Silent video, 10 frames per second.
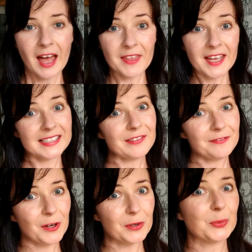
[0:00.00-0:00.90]
And that's it,
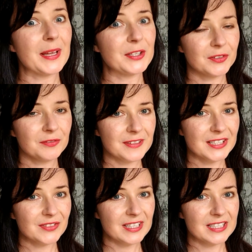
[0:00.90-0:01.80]
folks, we're done for
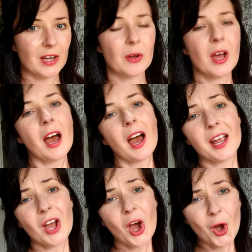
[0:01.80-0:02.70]
this video.
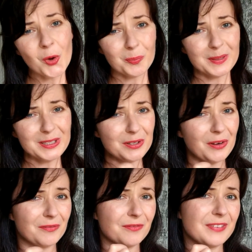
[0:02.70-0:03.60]
I hope you
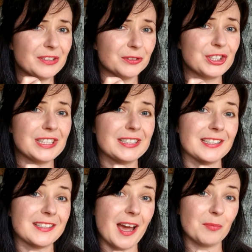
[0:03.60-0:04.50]
don't feel
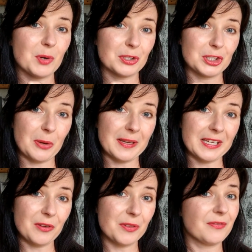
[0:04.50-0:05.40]
cheated that I'm not
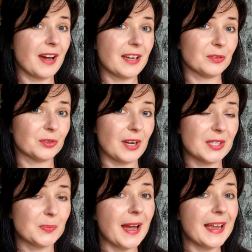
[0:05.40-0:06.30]
showing you the final
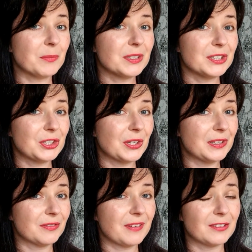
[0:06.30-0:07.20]
dress, but I am going to show
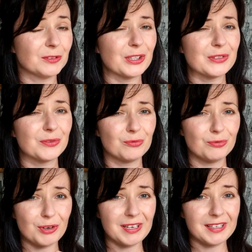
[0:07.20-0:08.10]
you the final dress
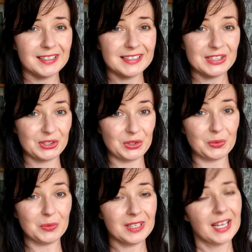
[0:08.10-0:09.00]
really
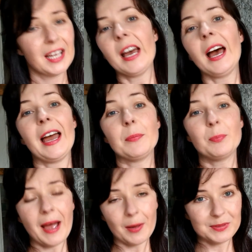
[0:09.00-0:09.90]
soon. I
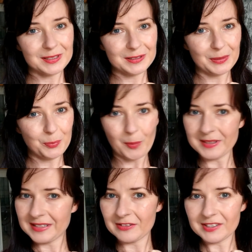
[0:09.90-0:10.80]
absolutely
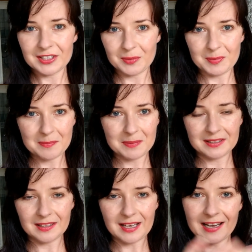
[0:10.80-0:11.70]
promise. There isn't going to be a
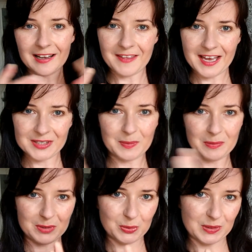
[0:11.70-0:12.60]
big delay like there has
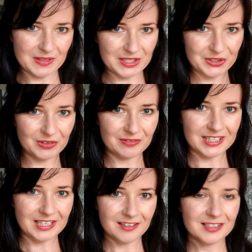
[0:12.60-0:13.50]
been between these two
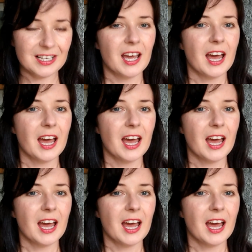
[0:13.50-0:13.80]
videos,